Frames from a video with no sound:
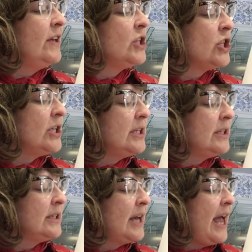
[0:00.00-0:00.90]

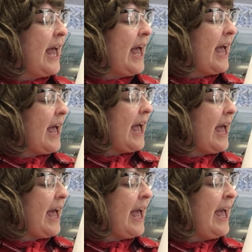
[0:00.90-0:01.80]
inches,
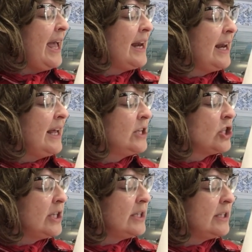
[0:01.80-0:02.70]
8
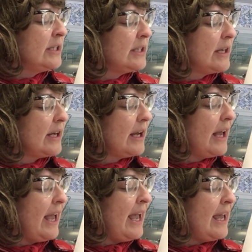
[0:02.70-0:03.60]
inches,
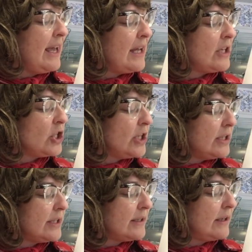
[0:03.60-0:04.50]
8
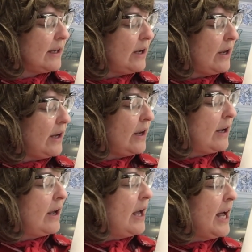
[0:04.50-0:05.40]
inches.
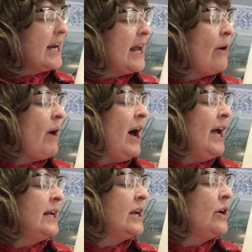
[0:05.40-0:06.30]
Now
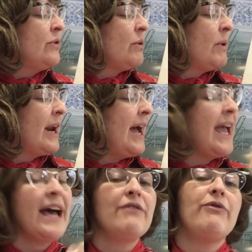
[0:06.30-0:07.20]
I know that when I
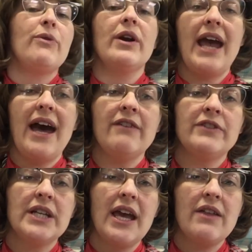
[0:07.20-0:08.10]
add 4.5
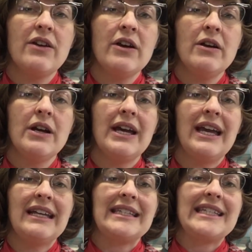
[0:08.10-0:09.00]
together,
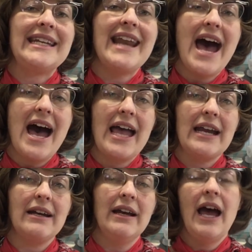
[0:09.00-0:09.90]
it's
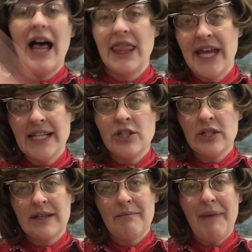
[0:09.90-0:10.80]
9. That's
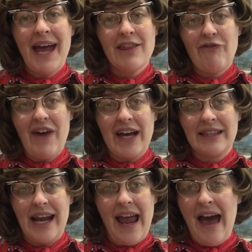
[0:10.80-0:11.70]
just a math fact
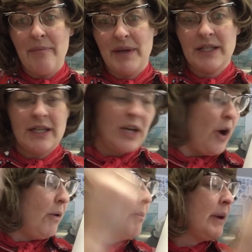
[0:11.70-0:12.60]
that I happen to
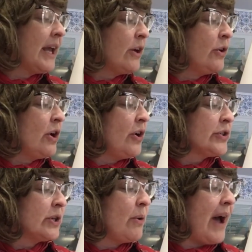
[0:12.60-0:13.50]
know. But I could
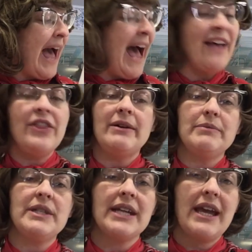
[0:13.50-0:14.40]
also add them
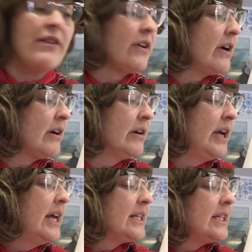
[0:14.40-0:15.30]
together
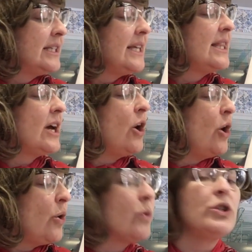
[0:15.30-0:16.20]
to see that,
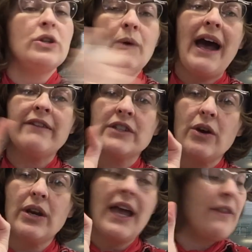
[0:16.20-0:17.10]
oh, 2 halves
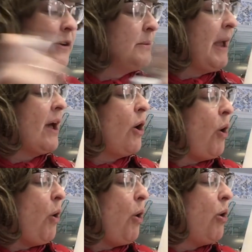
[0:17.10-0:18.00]
go together to make a
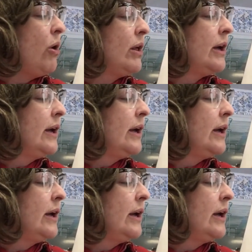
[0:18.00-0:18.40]
whole,